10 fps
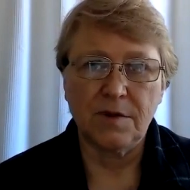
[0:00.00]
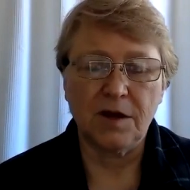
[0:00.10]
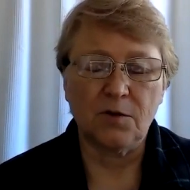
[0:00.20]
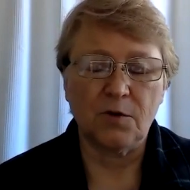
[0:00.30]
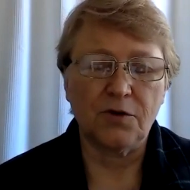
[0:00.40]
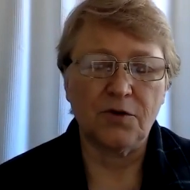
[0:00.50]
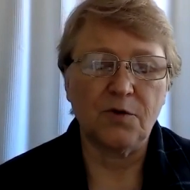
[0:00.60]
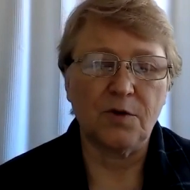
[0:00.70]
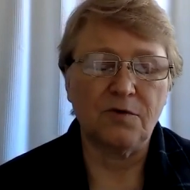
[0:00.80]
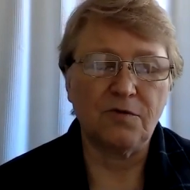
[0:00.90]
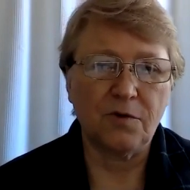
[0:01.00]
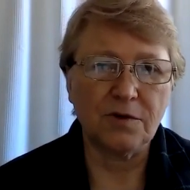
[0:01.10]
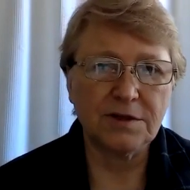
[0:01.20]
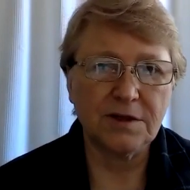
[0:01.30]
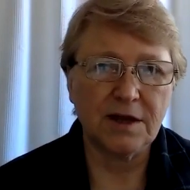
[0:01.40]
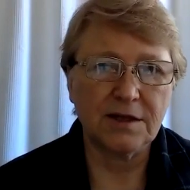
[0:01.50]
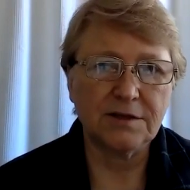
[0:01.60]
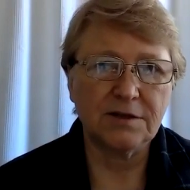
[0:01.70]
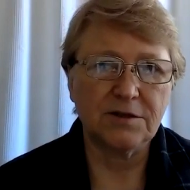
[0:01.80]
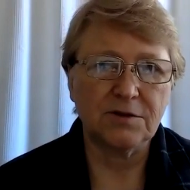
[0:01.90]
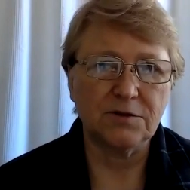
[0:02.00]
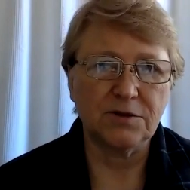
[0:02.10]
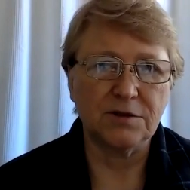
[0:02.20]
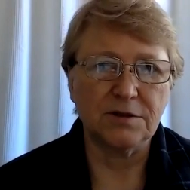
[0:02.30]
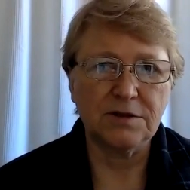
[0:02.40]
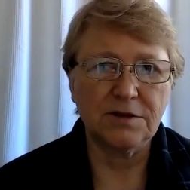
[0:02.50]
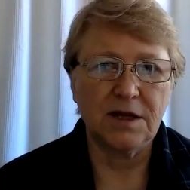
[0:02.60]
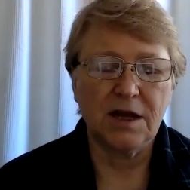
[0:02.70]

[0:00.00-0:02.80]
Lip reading: in order to enforce the constitutions